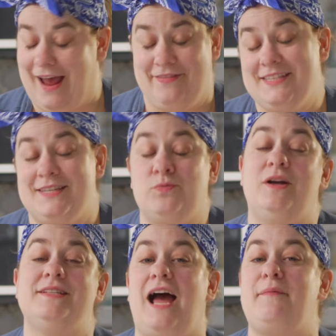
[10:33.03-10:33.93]
This is
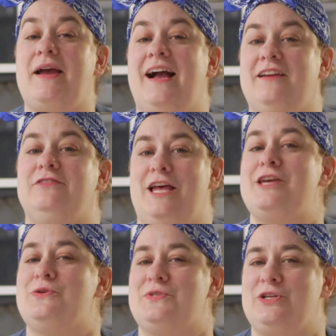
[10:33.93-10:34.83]
one time I kind of
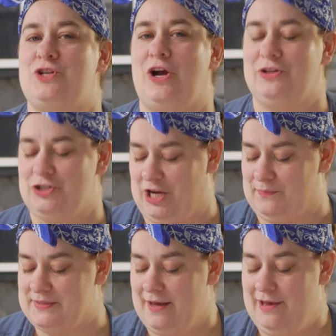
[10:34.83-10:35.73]
like using chocolate chips,